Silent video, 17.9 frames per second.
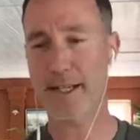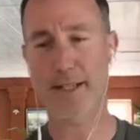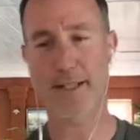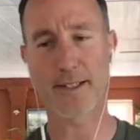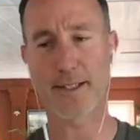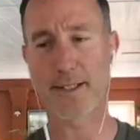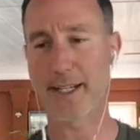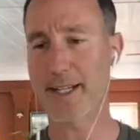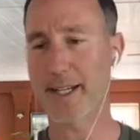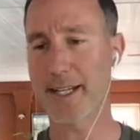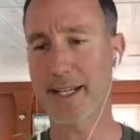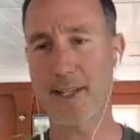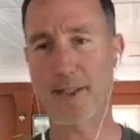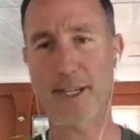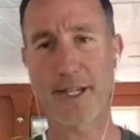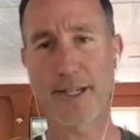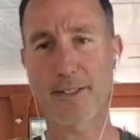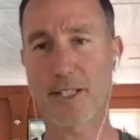And again, I
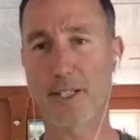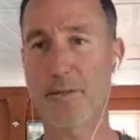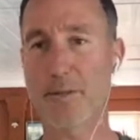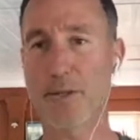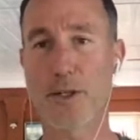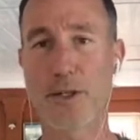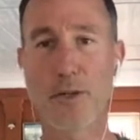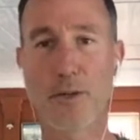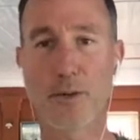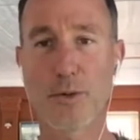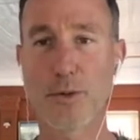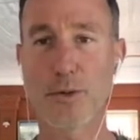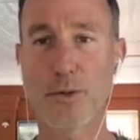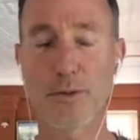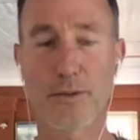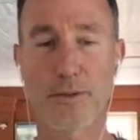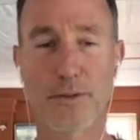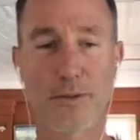think it's going to be
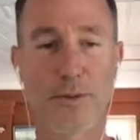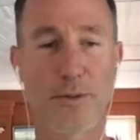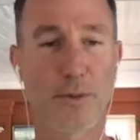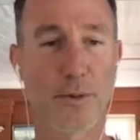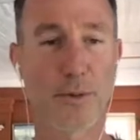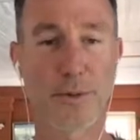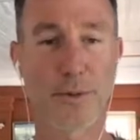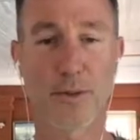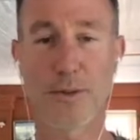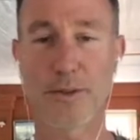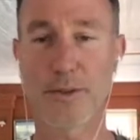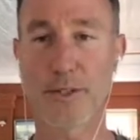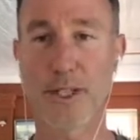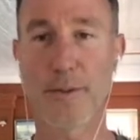huge for,